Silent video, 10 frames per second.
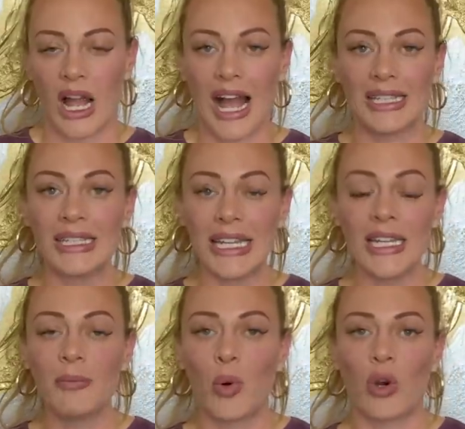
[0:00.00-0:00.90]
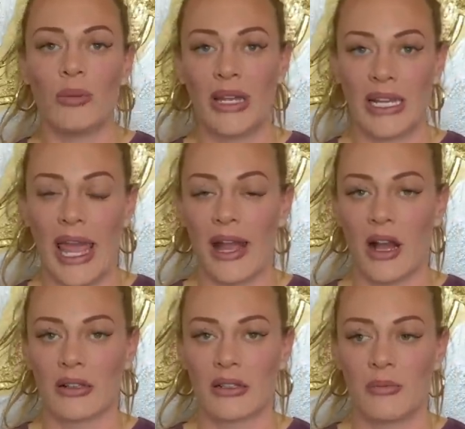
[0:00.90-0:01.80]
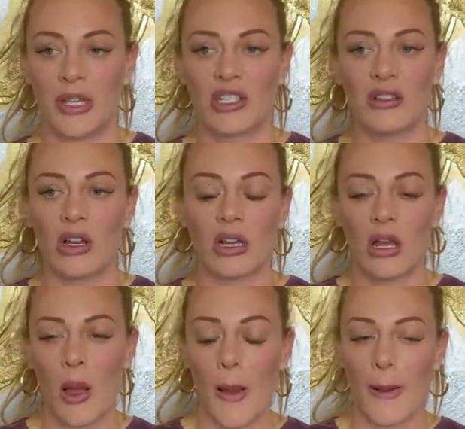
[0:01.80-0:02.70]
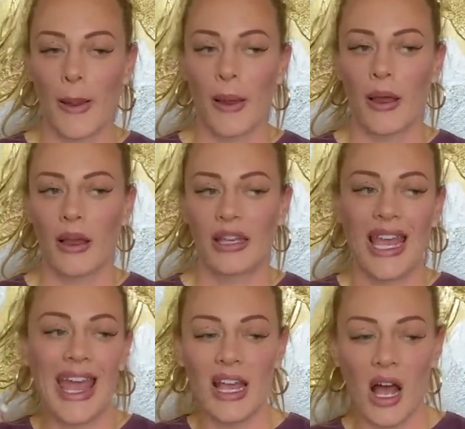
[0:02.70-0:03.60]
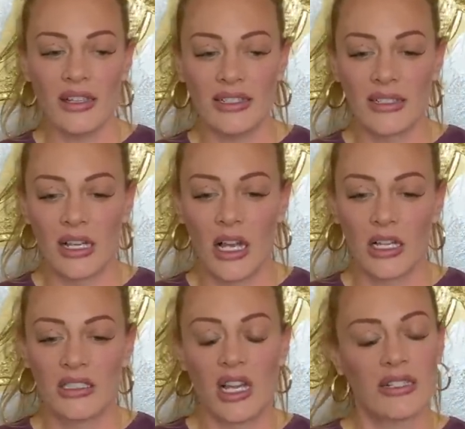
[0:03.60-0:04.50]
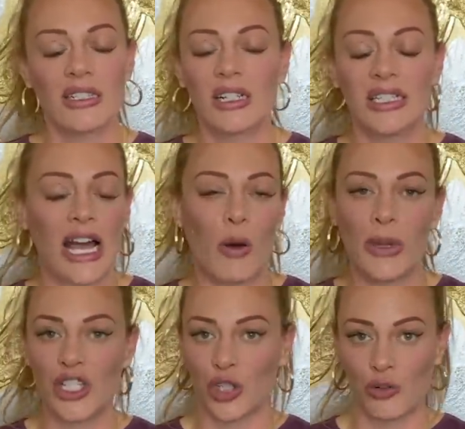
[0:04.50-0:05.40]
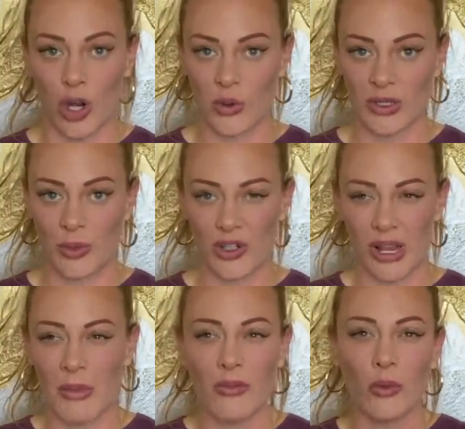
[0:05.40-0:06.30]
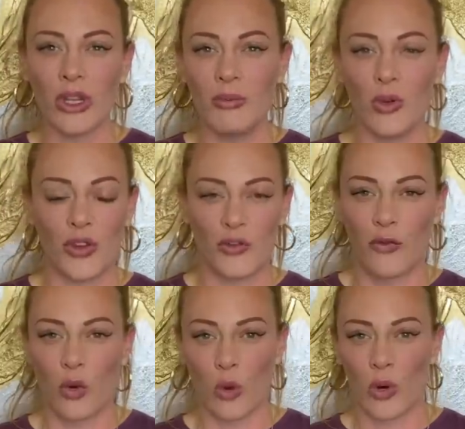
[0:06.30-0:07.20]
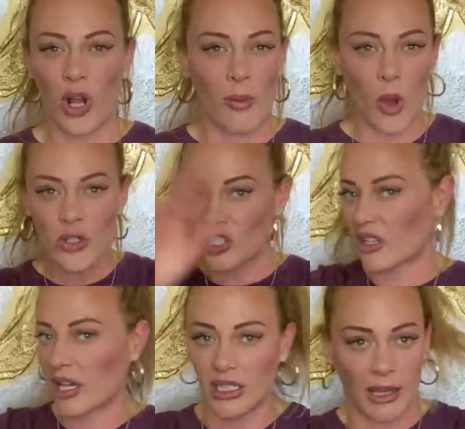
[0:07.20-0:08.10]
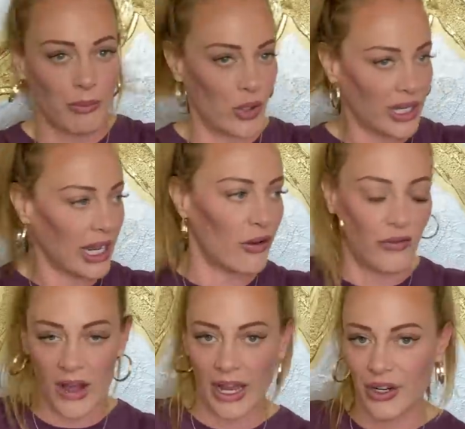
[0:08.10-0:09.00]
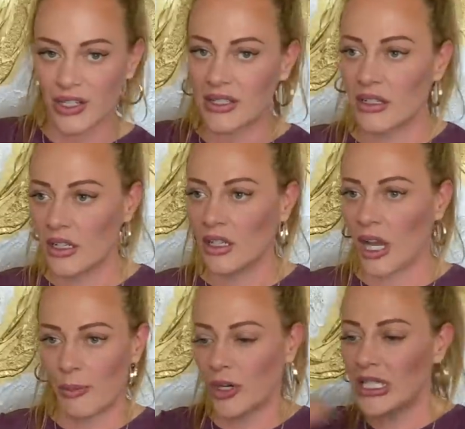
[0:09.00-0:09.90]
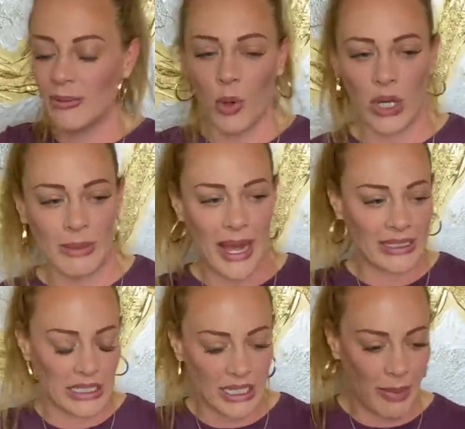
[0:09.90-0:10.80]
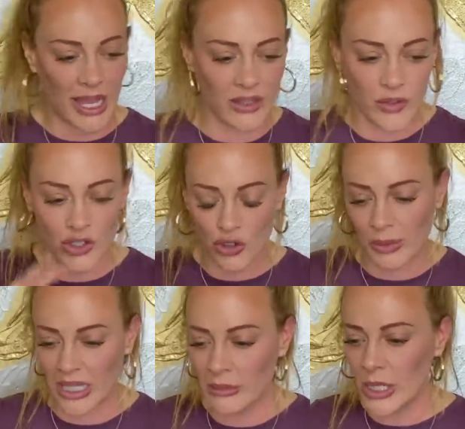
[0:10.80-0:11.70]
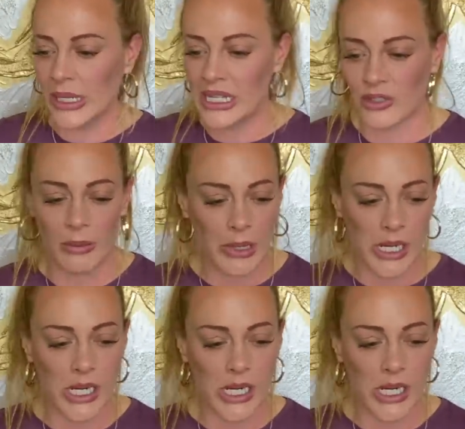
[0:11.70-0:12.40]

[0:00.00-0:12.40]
I link boredom and chaos because look, chaos doesn't allow me to grow as a person. I'm never really moving forward. I'm always just kind of like putting out fires. I'm printing boarding passes and I'm packing for this trip and I'm doing this trip.